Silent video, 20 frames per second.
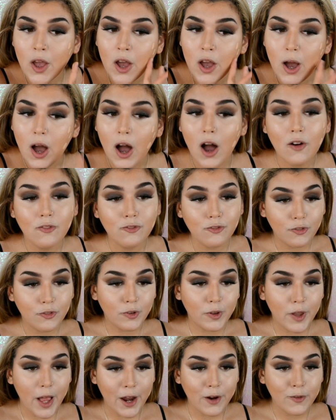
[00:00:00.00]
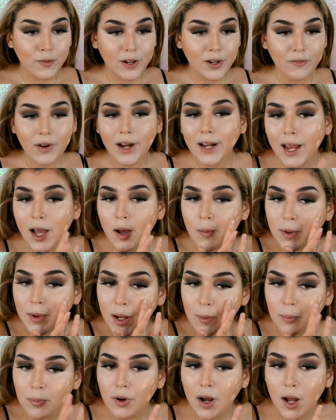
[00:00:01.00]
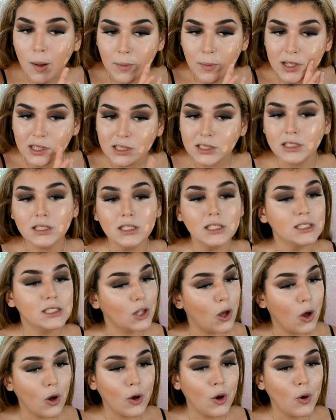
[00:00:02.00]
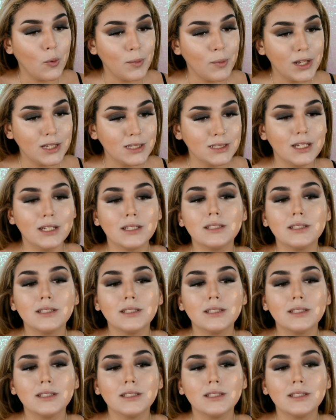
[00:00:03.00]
unflattering right now, but I promise this all gonna make sense.